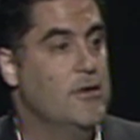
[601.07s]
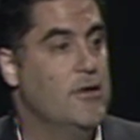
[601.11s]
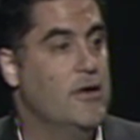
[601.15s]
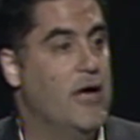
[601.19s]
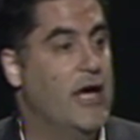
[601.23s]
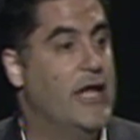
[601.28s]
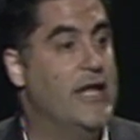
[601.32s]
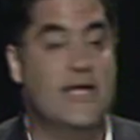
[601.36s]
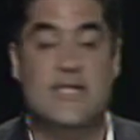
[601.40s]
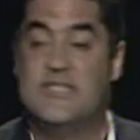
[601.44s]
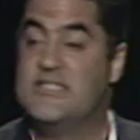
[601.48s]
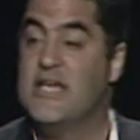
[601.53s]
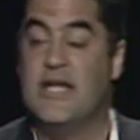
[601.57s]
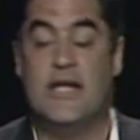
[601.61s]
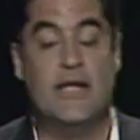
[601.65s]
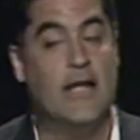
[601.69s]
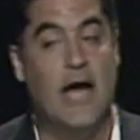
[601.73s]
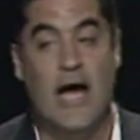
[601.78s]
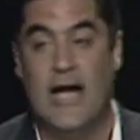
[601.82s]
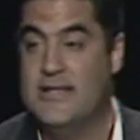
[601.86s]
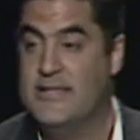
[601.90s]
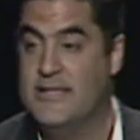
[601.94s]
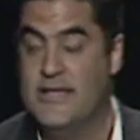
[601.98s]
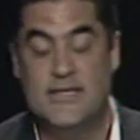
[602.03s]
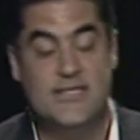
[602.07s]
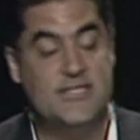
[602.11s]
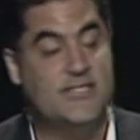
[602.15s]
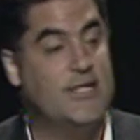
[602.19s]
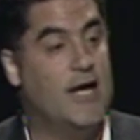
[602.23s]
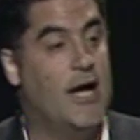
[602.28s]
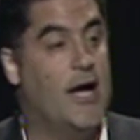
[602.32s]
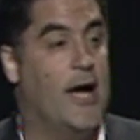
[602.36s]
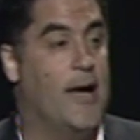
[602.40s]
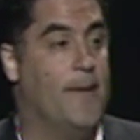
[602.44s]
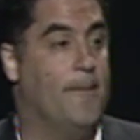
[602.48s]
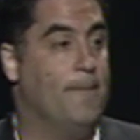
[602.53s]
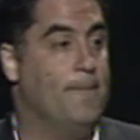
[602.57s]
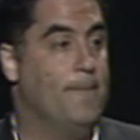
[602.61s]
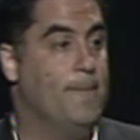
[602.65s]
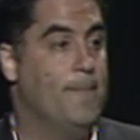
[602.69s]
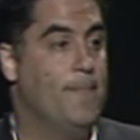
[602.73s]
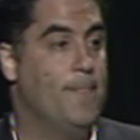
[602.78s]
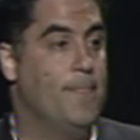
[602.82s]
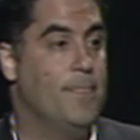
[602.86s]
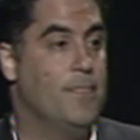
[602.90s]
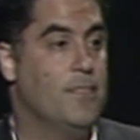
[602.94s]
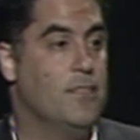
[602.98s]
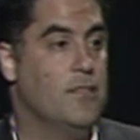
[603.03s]
And they said, not this time.
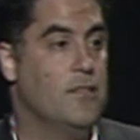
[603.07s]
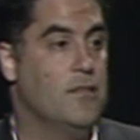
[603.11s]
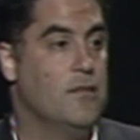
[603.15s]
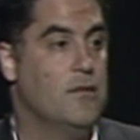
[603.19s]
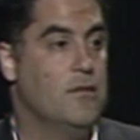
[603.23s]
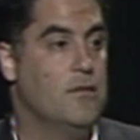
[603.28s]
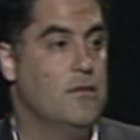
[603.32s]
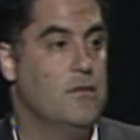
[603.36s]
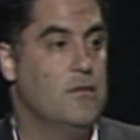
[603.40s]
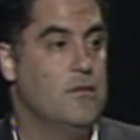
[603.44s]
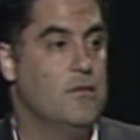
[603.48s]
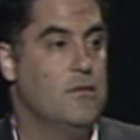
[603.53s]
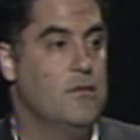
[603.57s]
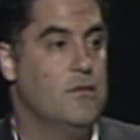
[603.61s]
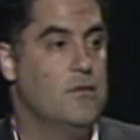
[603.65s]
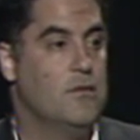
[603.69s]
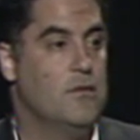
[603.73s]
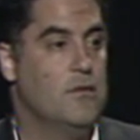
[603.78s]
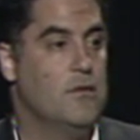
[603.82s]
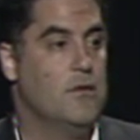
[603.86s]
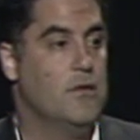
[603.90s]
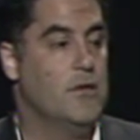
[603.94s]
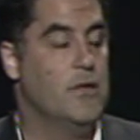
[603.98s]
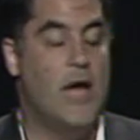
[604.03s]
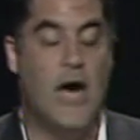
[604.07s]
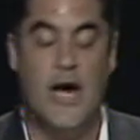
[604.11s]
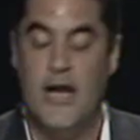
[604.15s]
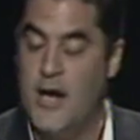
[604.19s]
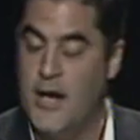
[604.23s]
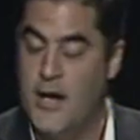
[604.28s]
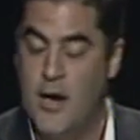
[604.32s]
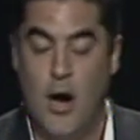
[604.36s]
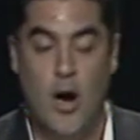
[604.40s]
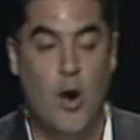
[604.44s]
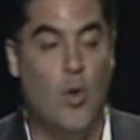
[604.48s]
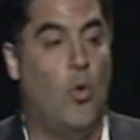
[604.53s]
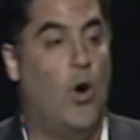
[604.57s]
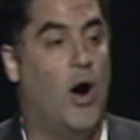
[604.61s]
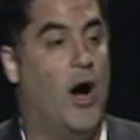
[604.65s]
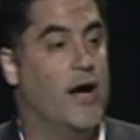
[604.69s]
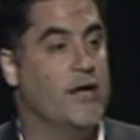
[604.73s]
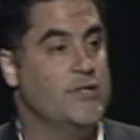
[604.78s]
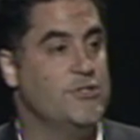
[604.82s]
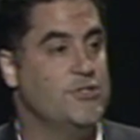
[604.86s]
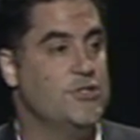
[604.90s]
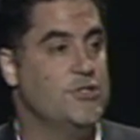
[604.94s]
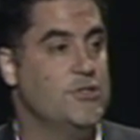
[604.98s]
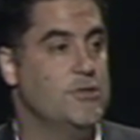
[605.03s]
Not on our
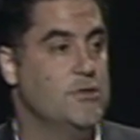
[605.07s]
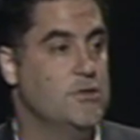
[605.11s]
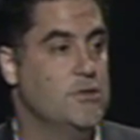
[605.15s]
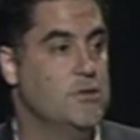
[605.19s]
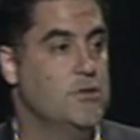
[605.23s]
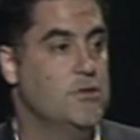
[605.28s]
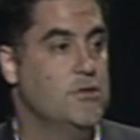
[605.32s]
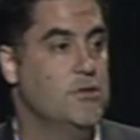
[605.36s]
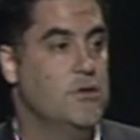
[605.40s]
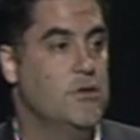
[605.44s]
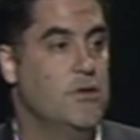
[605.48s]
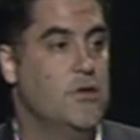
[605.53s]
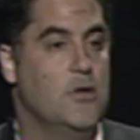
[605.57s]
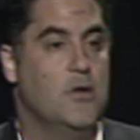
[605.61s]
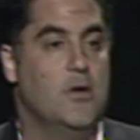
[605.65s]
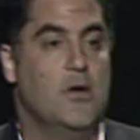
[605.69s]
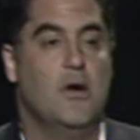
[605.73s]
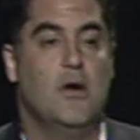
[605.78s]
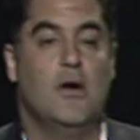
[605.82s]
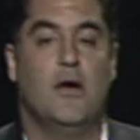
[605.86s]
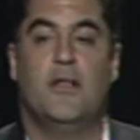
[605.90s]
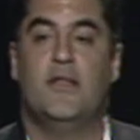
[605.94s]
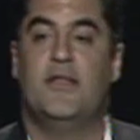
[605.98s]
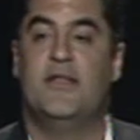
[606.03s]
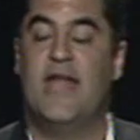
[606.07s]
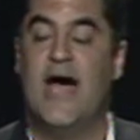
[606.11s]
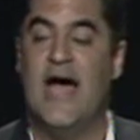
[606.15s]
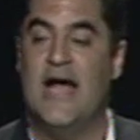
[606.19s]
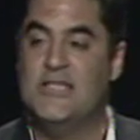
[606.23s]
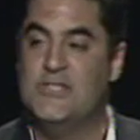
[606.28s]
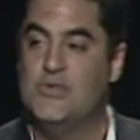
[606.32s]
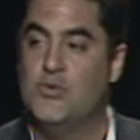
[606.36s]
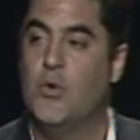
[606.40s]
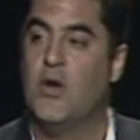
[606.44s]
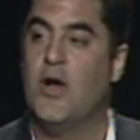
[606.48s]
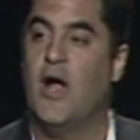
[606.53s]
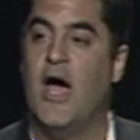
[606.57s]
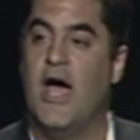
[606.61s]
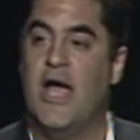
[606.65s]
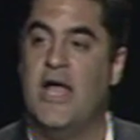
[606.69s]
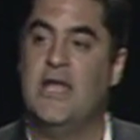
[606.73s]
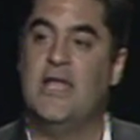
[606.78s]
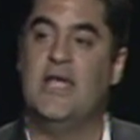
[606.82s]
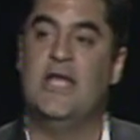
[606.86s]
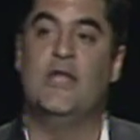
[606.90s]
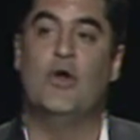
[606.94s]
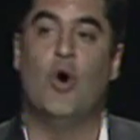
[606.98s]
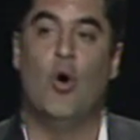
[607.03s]
watch. That's what I
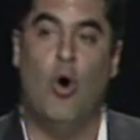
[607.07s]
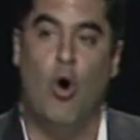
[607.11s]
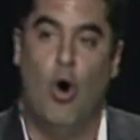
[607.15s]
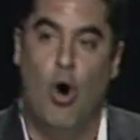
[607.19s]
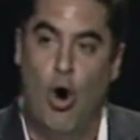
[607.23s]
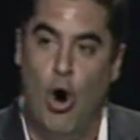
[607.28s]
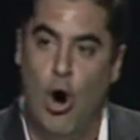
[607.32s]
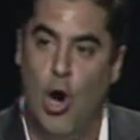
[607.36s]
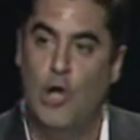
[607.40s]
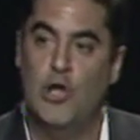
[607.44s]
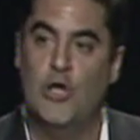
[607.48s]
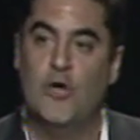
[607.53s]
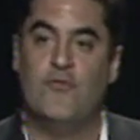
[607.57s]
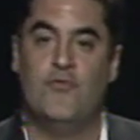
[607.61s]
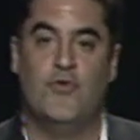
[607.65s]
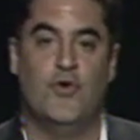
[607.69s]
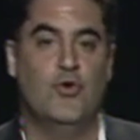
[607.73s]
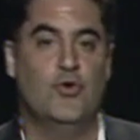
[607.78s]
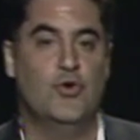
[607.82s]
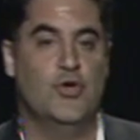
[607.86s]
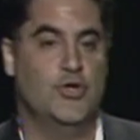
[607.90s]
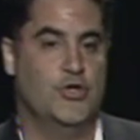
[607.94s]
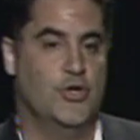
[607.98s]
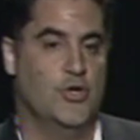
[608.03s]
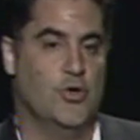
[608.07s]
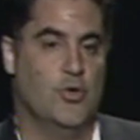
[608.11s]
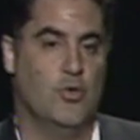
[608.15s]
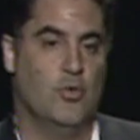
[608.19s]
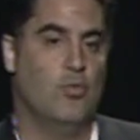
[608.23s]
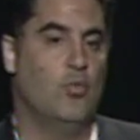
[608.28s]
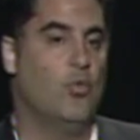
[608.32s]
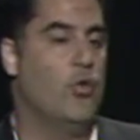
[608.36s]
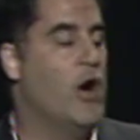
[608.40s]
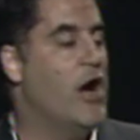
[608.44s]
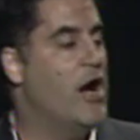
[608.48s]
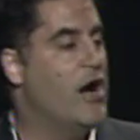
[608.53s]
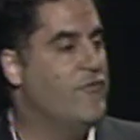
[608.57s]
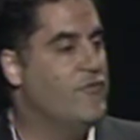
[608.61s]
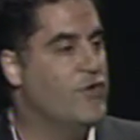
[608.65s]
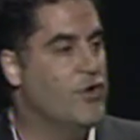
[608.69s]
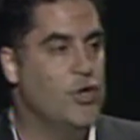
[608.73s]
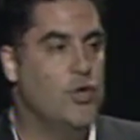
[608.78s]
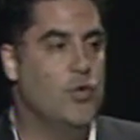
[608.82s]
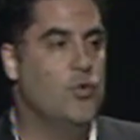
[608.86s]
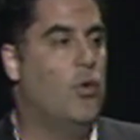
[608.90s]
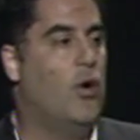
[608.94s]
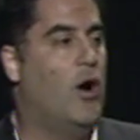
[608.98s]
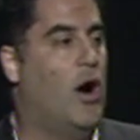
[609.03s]
need all of you to do, wherever
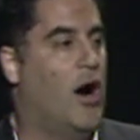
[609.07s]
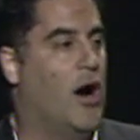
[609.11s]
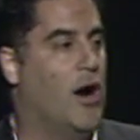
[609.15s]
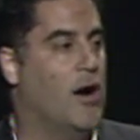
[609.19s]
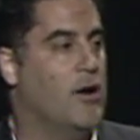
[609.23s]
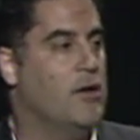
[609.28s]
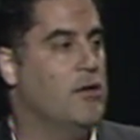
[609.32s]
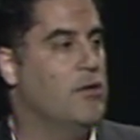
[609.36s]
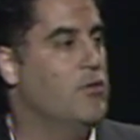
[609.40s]
you are,